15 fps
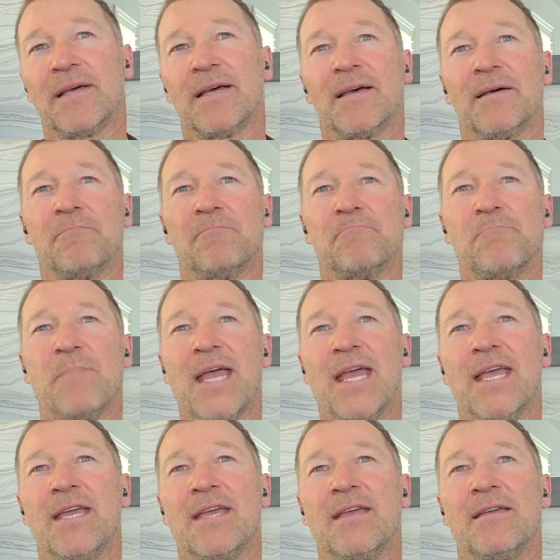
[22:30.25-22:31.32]

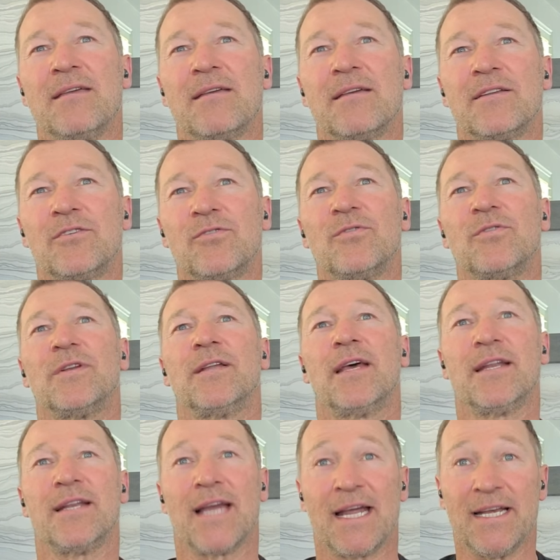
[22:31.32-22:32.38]
May
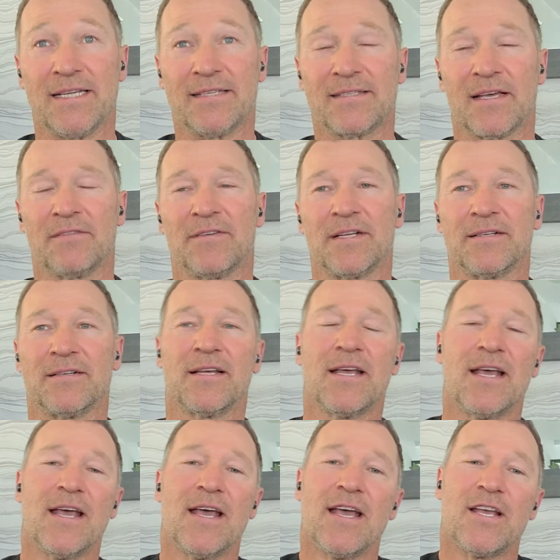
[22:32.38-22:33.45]
1997.
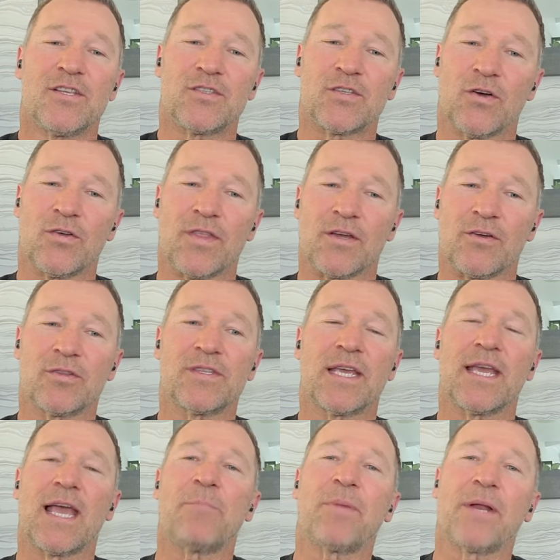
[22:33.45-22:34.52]
So the good
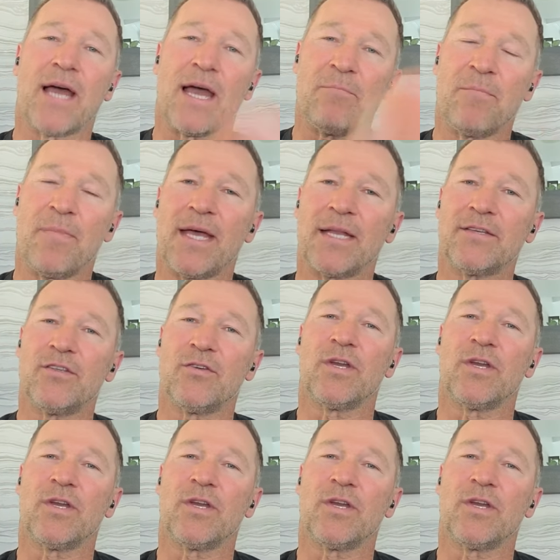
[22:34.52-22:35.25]
thing happened, I met